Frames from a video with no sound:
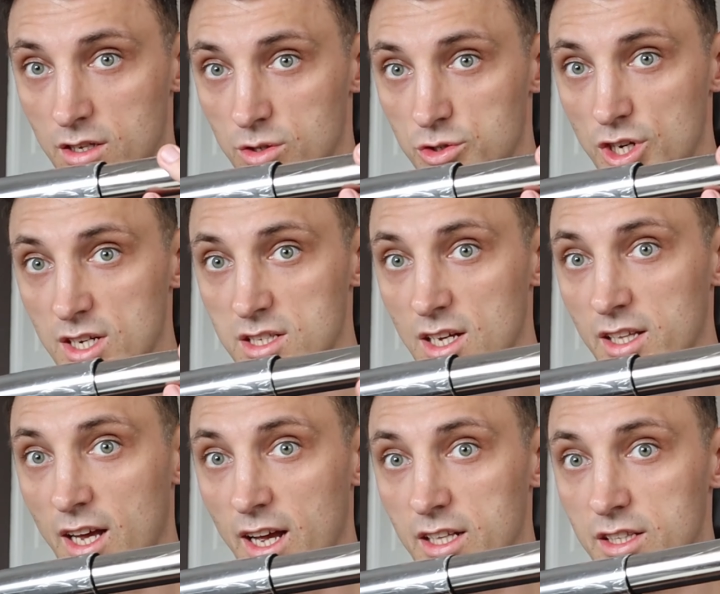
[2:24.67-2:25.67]
So just like
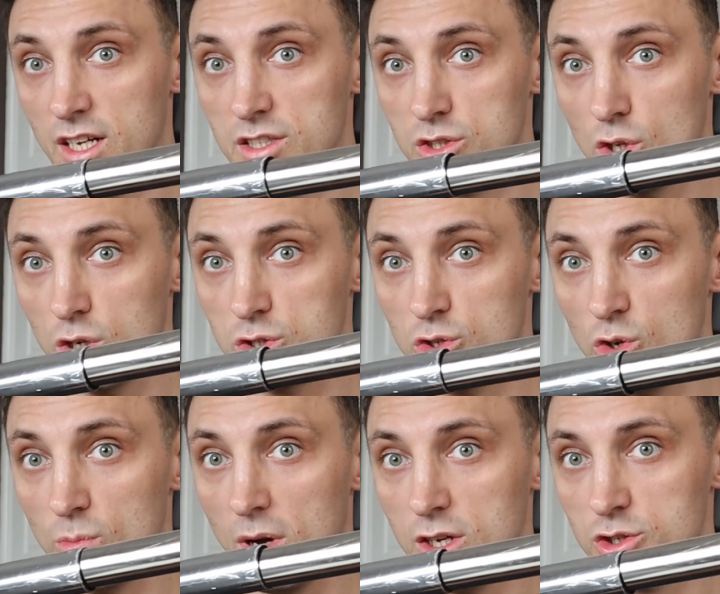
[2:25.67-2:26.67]
that, and there is not
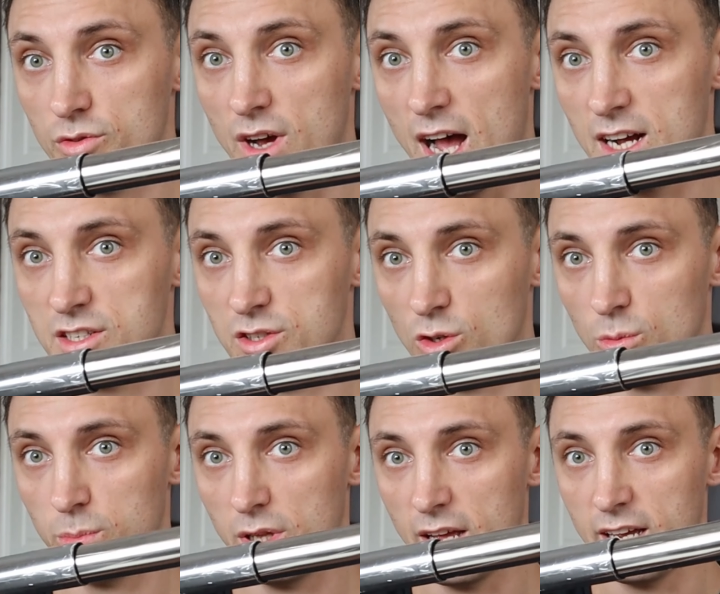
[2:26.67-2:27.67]
too much of axial
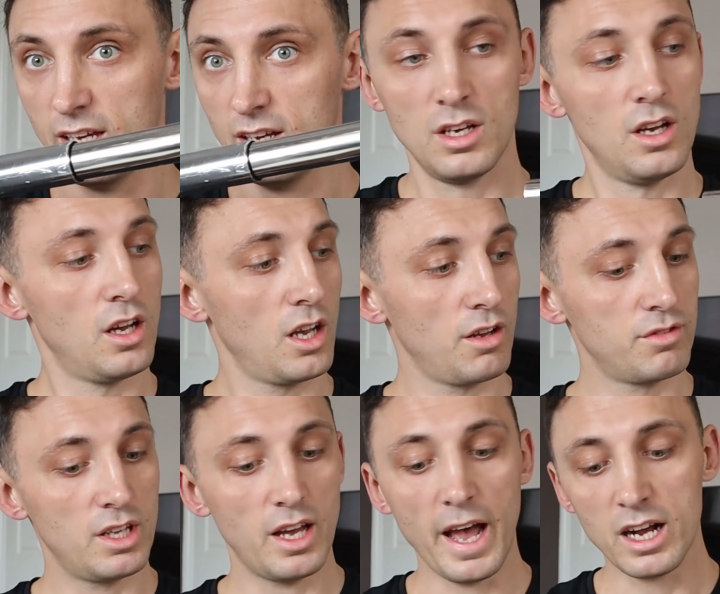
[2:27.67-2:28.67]
play. If
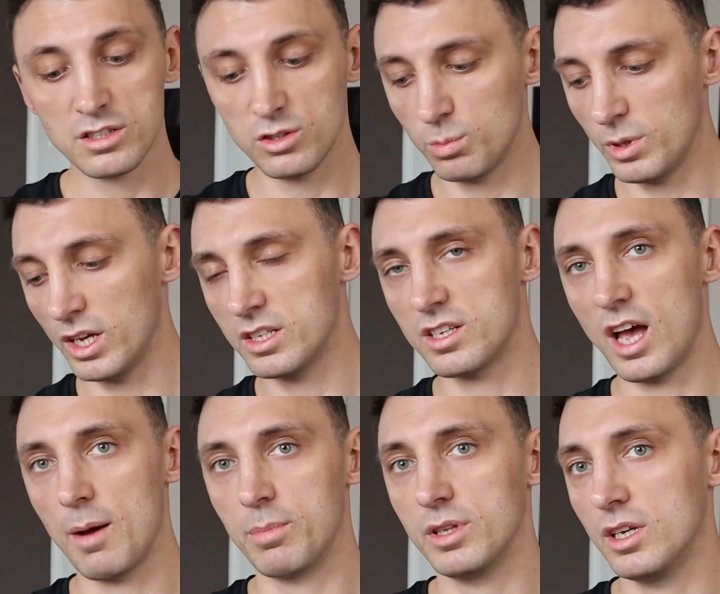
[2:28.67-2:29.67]
the axial play is
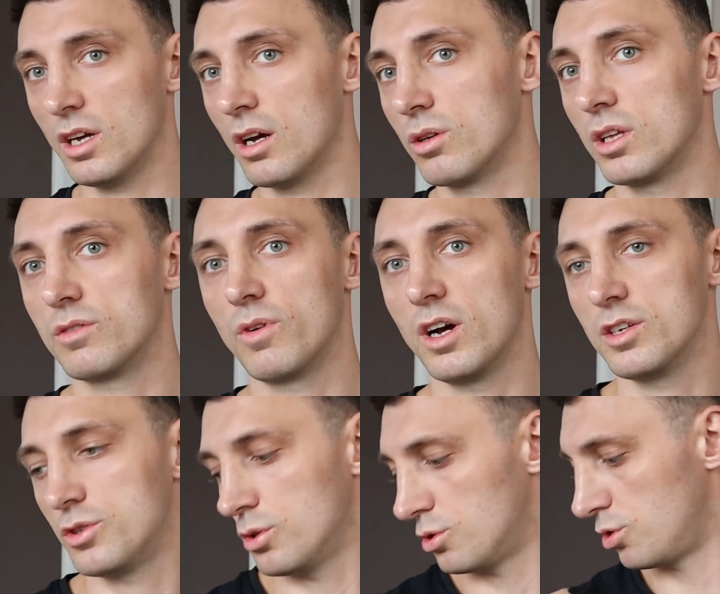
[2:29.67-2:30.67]
happening, I'm gonna
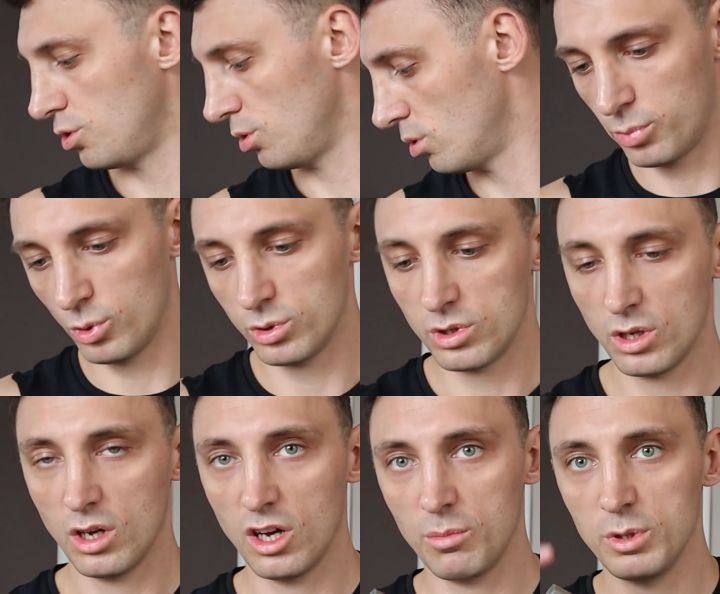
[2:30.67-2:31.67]
advise you to put
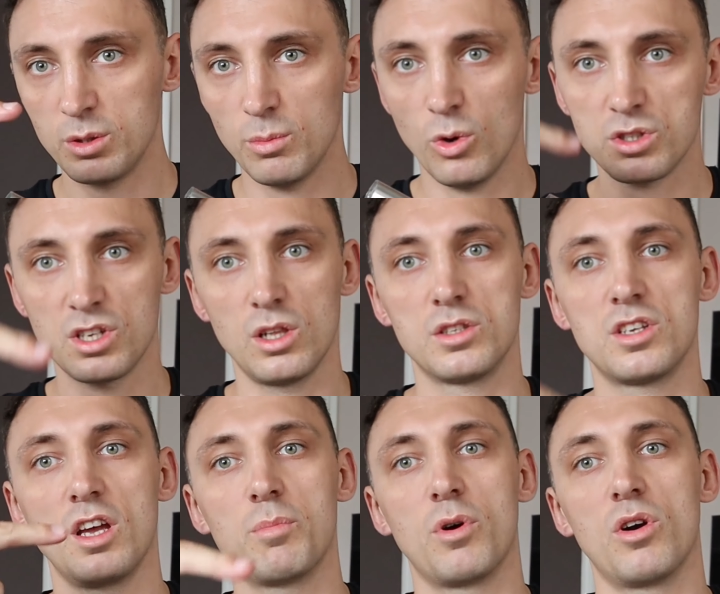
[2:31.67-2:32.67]
a bit more
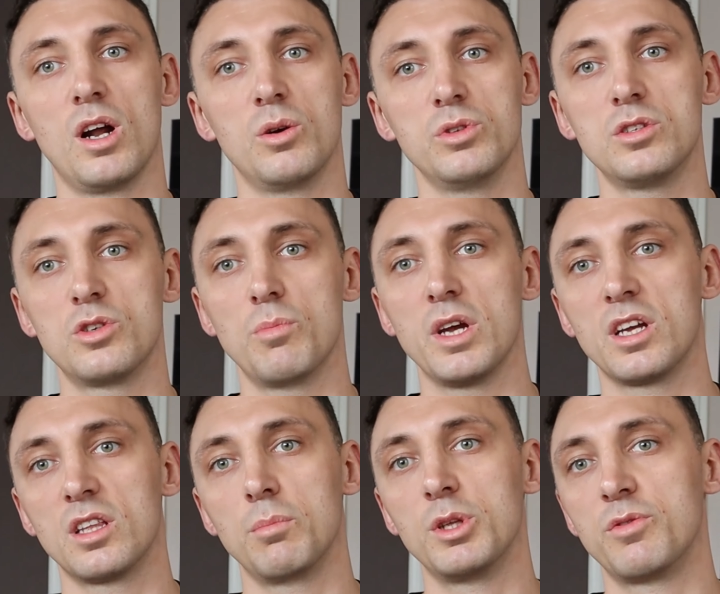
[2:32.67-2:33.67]
sellotape around it to make
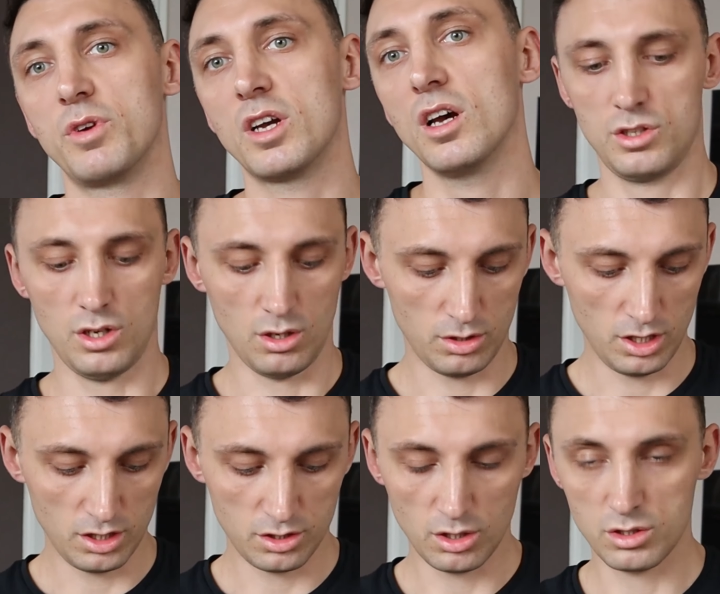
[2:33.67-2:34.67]
it a bit thicker, so
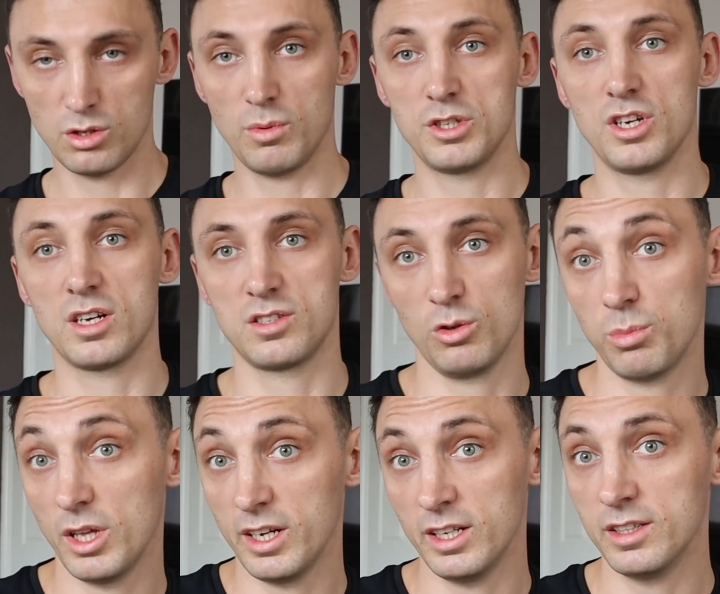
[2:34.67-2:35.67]
there is not so much axial
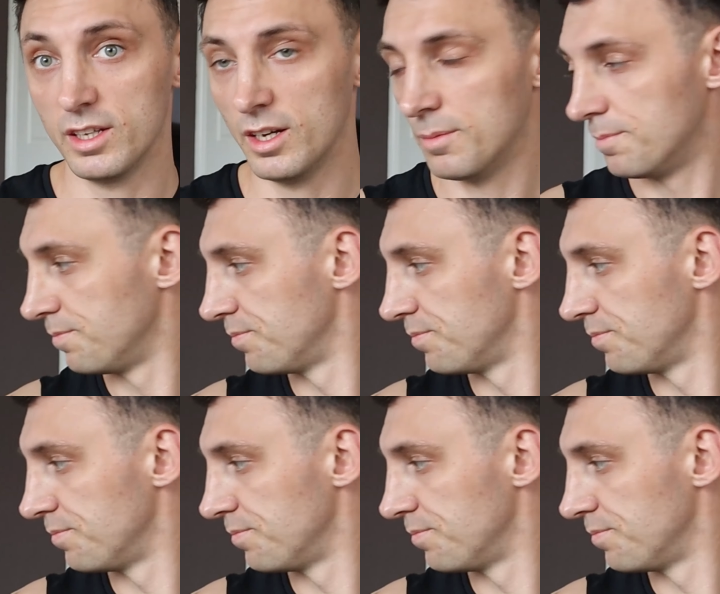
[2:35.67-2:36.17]
play in there.